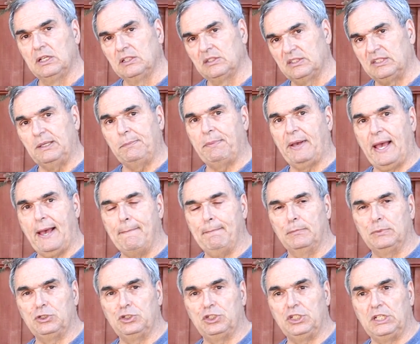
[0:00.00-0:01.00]
CPAP
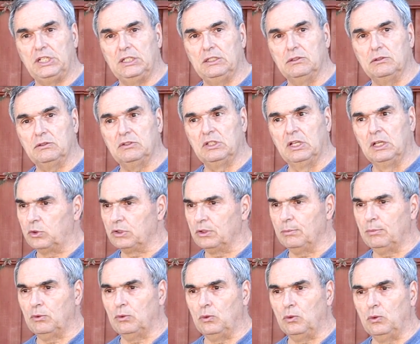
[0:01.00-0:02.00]
machines,
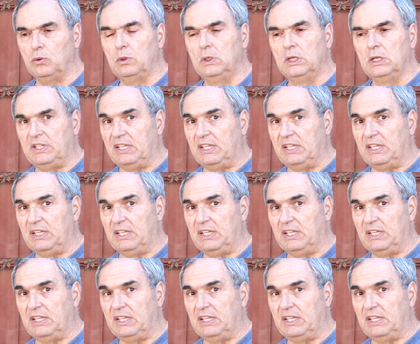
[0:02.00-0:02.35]
portable